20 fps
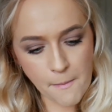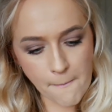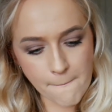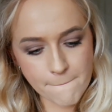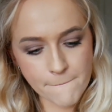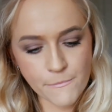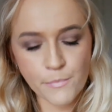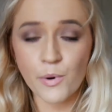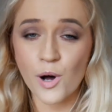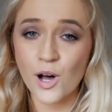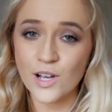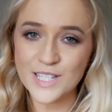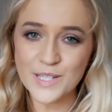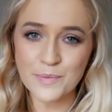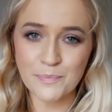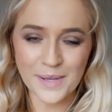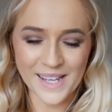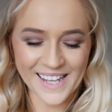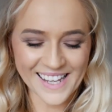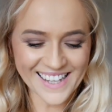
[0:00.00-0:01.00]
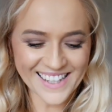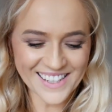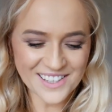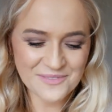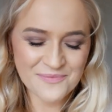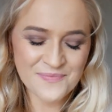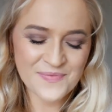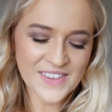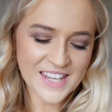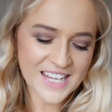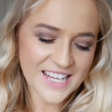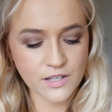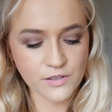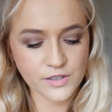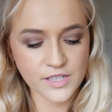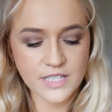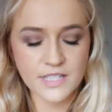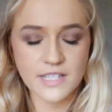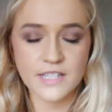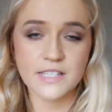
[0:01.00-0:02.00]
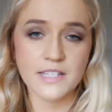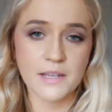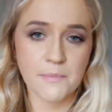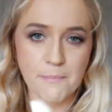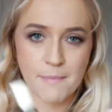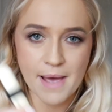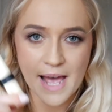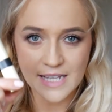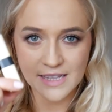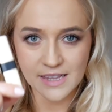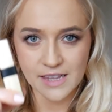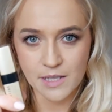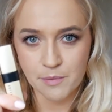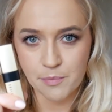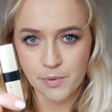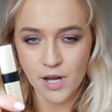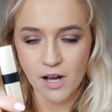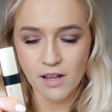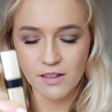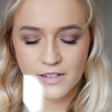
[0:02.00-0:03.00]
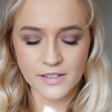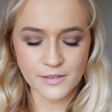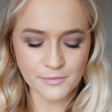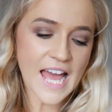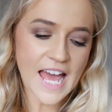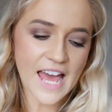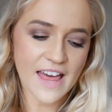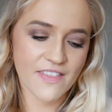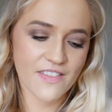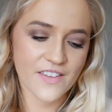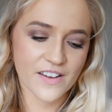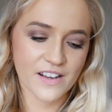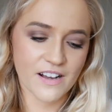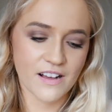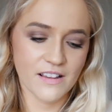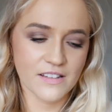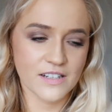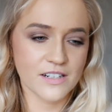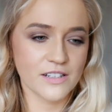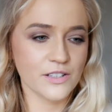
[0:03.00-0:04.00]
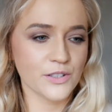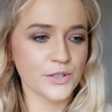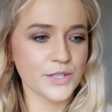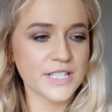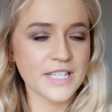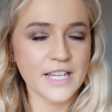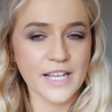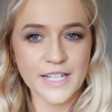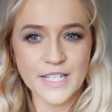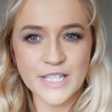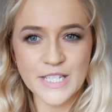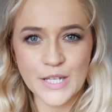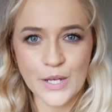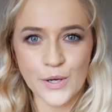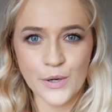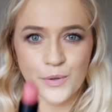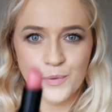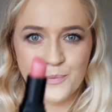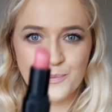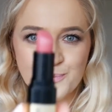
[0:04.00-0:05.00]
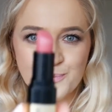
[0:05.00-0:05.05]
Boss Pink. So this is a matte lip color, and the color looks like so.